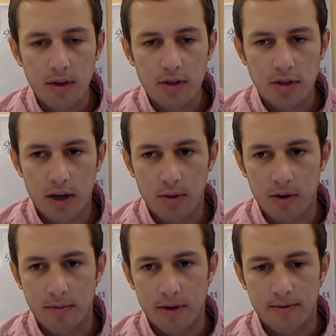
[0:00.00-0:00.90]
share it
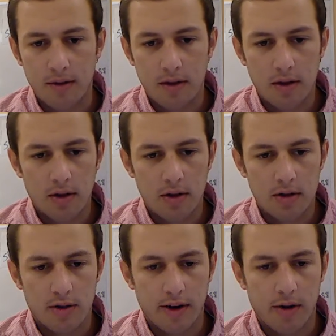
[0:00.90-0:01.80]
with me.
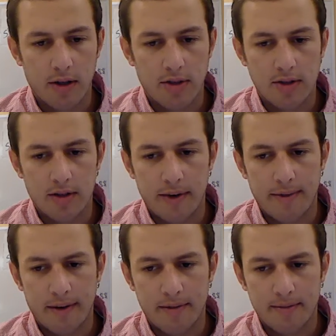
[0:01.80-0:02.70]
So if any questions, send me an
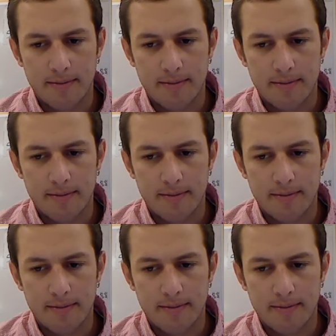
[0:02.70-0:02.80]
email.